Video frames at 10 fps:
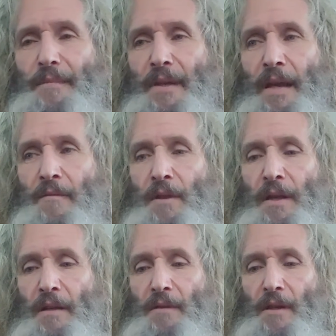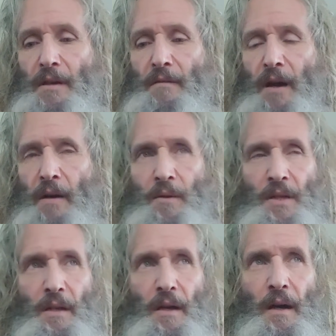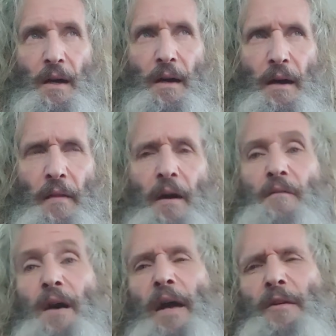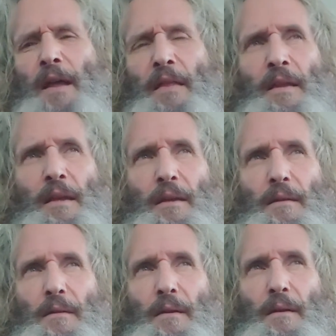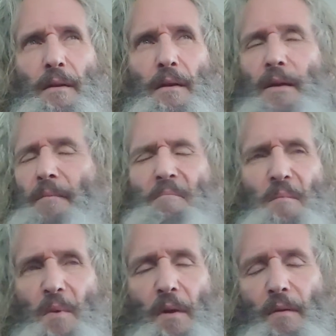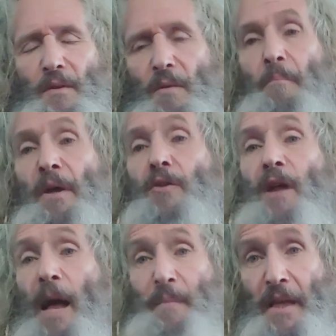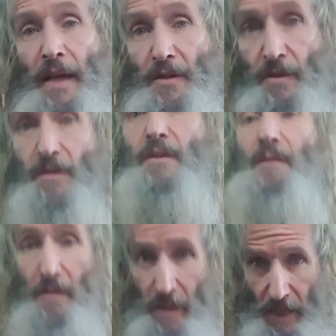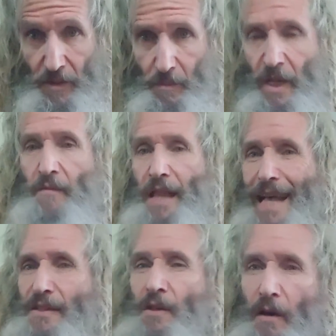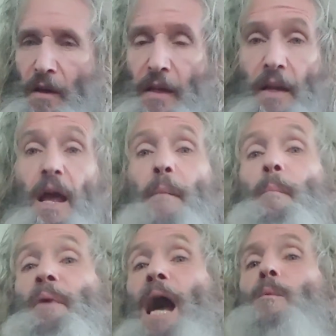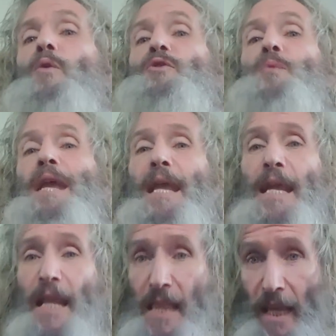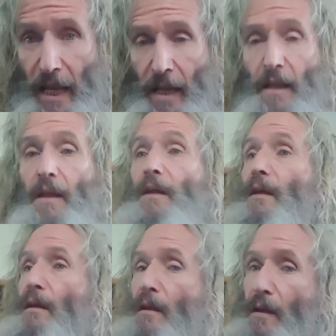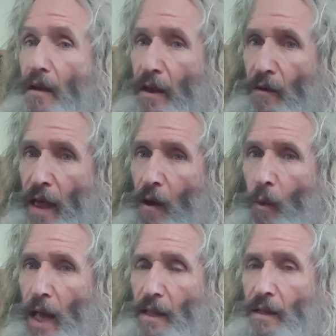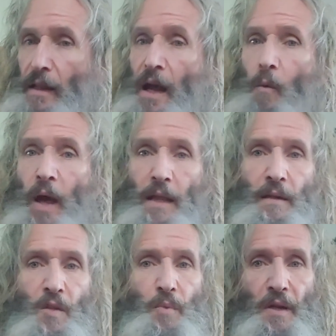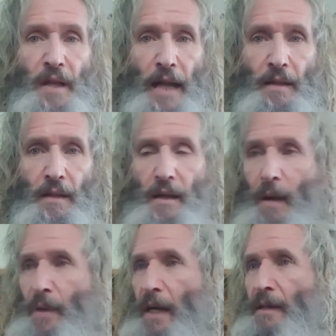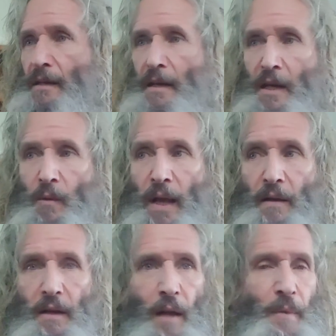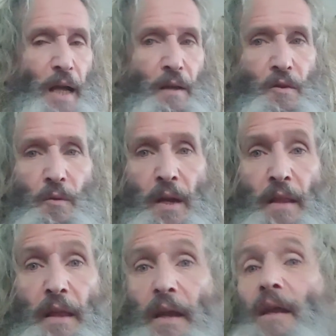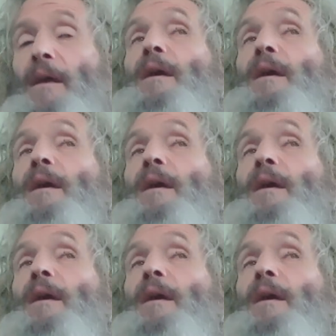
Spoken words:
can't even think of it, of iron, I think. Mineral applications, yes, but even that's targeted. But I won't do anything near that wetland. That wetland is protected. I'm not going to dig around it. I'm not going to do anything